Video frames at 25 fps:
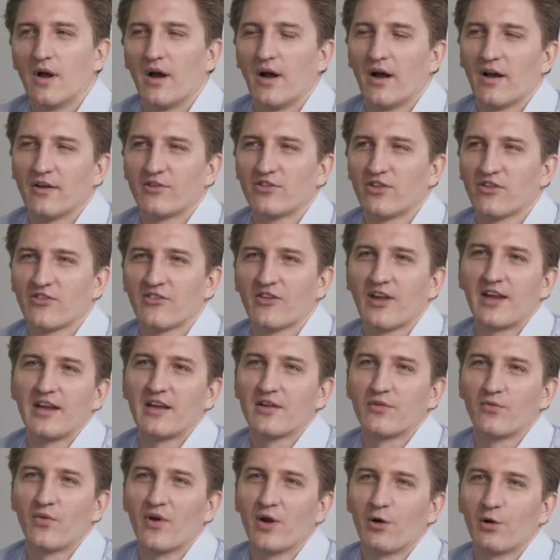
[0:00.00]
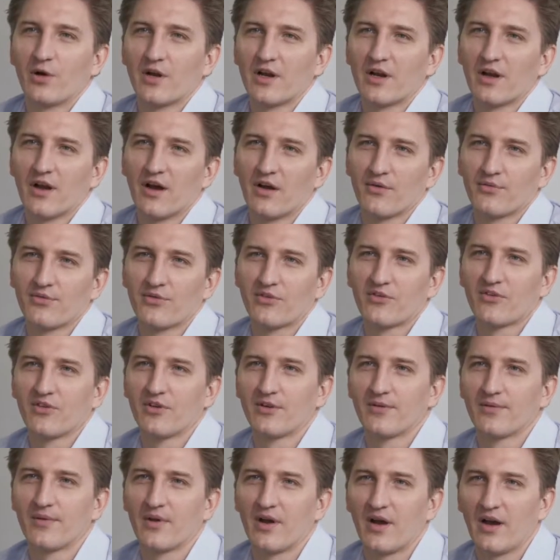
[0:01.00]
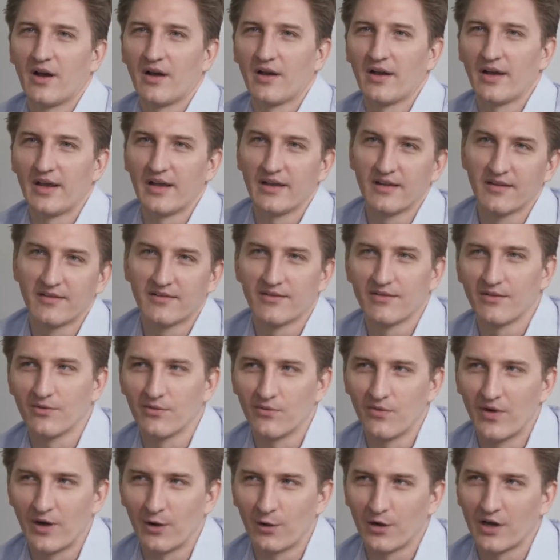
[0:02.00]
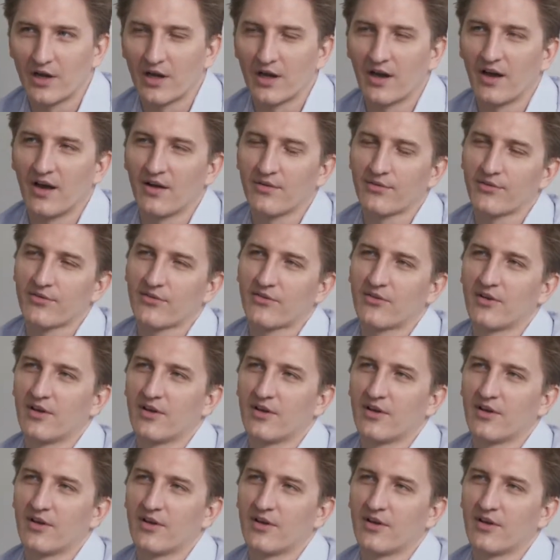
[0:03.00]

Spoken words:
I just hate wearing gloves. I hate wearing gloves